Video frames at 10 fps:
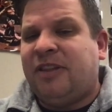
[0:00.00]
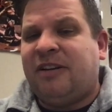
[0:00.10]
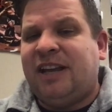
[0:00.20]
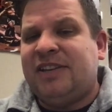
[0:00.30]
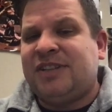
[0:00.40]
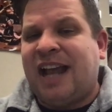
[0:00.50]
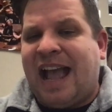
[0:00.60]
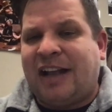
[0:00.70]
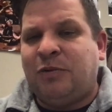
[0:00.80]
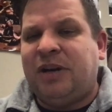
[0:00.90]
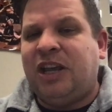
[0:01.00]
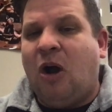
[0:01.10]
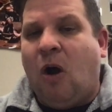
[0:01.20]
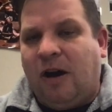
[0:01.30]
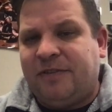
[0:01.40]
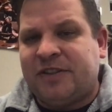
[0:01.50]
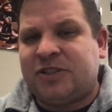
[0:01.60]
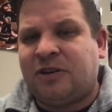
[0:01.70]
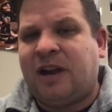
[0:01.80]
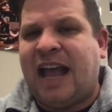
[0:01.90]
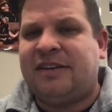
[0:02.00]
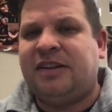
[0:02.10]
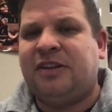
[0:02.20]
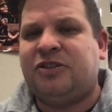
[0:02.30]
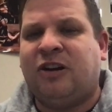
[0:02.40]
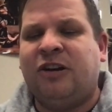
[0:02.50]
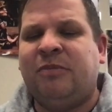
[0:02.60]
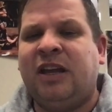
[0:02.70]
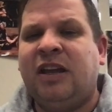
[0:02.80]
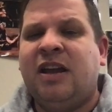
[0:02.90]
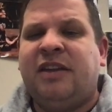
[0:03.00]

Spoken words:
there is an equity officer at the tournament